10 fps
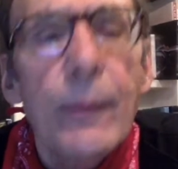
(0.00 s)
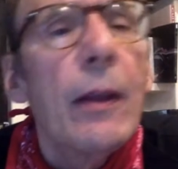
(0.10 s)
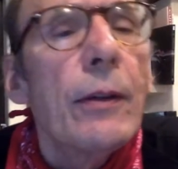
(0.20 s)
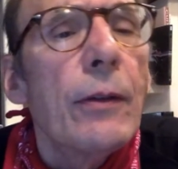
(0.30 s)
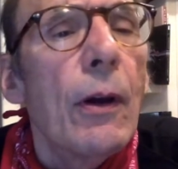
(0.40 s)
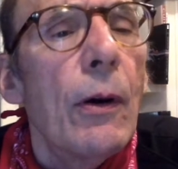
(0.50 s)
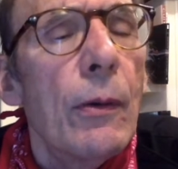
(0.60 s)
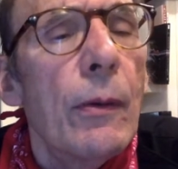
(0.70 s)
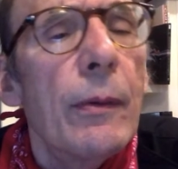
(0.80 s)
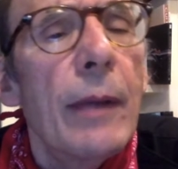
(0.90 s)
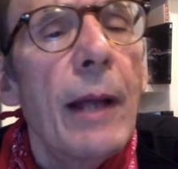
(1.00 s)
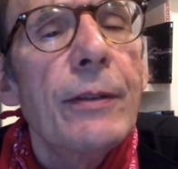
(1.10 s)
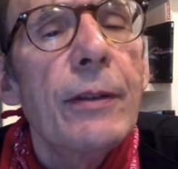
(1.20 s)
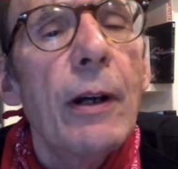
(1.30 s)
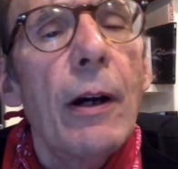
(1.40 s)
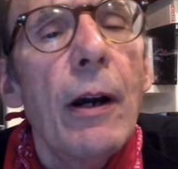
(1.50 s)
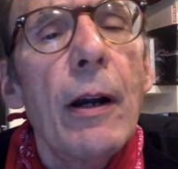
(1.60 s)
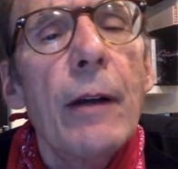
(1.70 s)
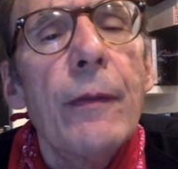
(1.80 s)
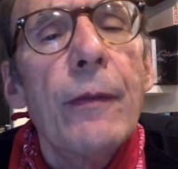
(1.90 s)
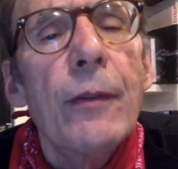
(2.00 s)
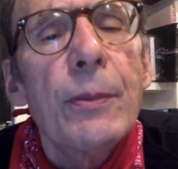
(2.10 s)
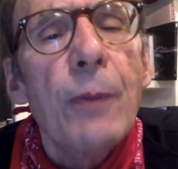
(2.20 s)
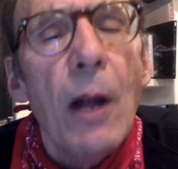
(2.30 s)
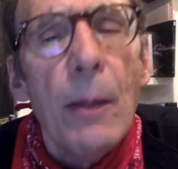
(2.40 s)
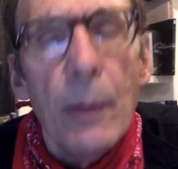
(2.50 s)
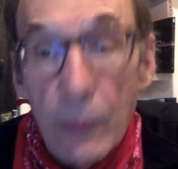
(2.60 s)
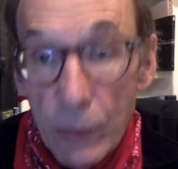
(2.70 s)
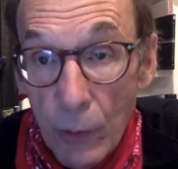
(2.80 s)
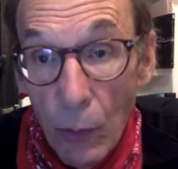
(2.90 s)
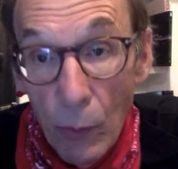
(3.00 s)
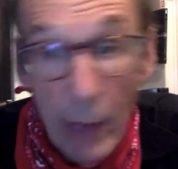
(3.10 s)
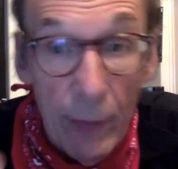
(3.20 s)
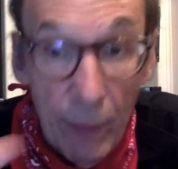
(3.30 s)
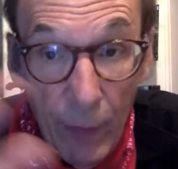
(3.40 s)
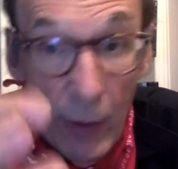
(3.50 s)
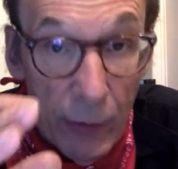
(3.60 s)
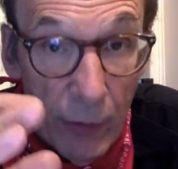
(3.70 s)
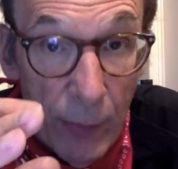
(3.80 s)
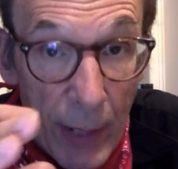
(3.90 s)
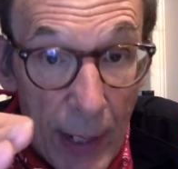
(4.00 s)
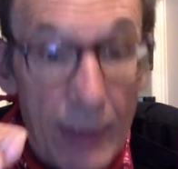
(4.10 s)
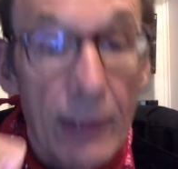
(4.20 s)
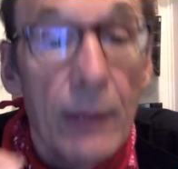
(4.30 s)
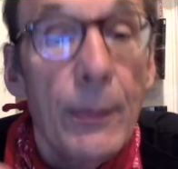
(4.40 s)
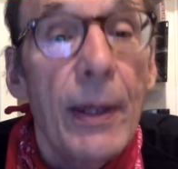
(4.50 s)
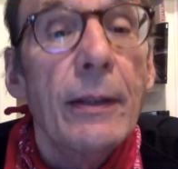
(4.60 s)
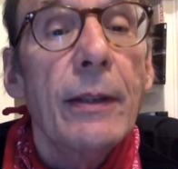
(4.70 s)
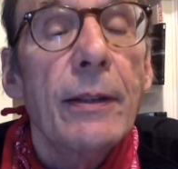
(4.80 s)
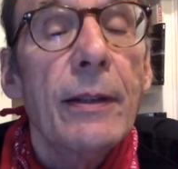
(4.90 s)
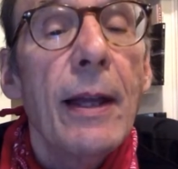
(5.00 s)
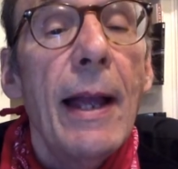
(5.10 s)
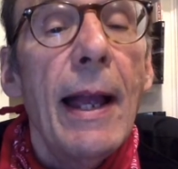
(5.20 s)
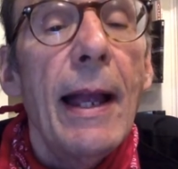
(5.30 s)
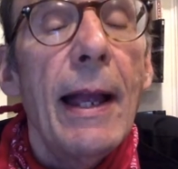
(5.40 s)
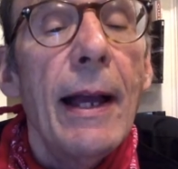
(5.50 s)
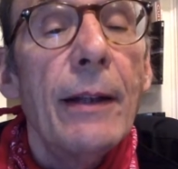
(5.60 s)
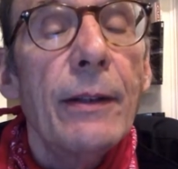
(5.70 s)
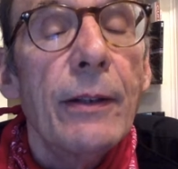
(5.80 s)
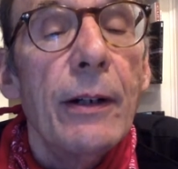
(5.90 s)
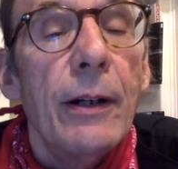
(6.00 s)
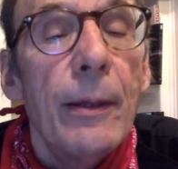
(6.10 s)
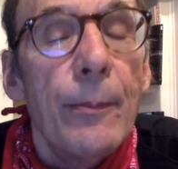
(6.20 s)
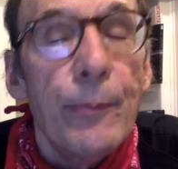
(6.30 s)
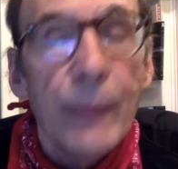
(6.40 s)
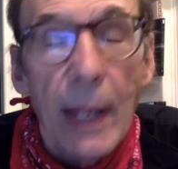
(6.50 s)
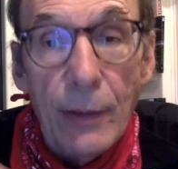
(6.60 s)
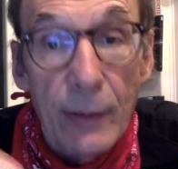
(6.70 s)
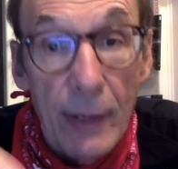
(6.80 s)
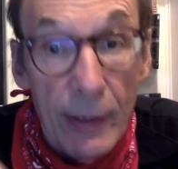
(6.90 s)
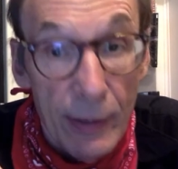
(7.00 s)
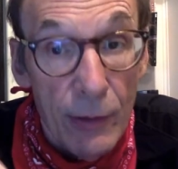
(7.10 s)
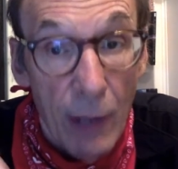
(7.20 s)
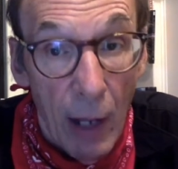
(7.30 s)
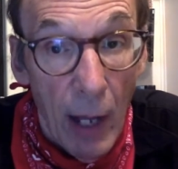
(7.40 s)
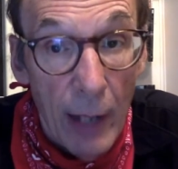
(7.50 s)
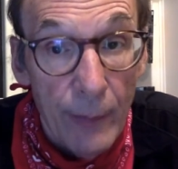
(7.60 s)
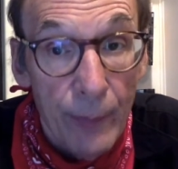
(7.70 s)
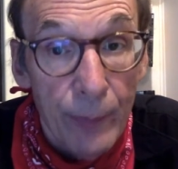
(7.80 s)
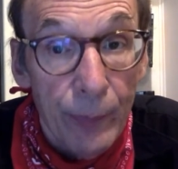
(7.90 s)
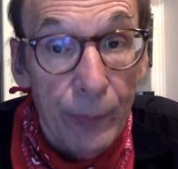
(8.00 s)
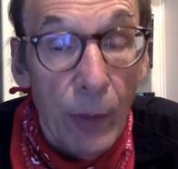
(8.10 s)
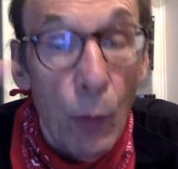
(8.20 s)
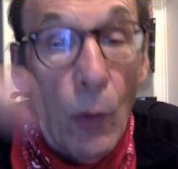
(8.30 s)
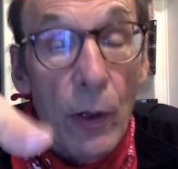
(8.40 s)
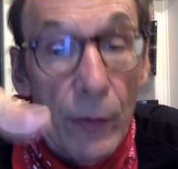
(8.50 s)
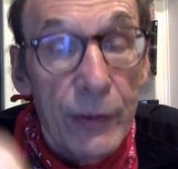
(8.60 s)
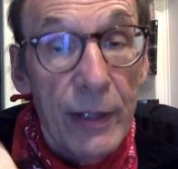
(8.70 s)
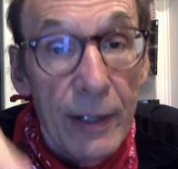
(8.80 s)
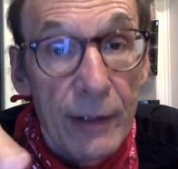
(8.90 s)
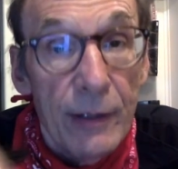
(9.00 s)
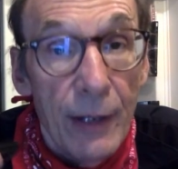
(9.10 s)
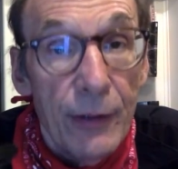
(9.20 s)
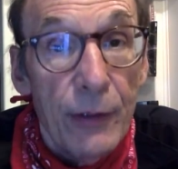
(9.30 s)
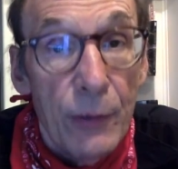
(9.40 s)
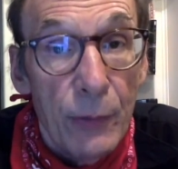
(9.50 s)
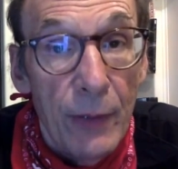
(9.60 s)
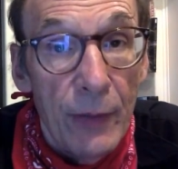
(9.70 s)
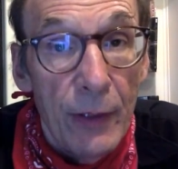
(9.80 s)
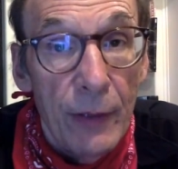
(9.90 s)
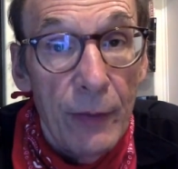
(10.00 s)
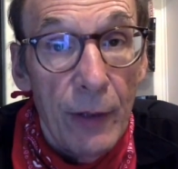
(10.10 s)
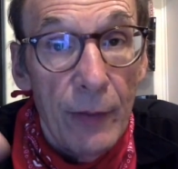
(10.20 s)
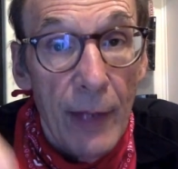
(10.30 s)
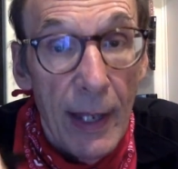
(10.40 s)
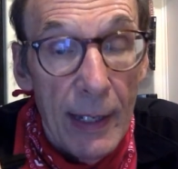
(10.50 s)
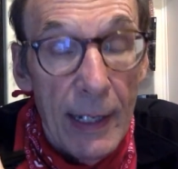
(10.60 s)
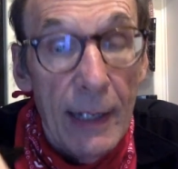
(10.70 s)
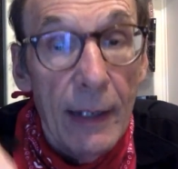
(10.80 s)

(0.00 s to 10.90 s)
so that's our first problem. So we have a failure of path independence, and this is not 1 over z is not the derivative of any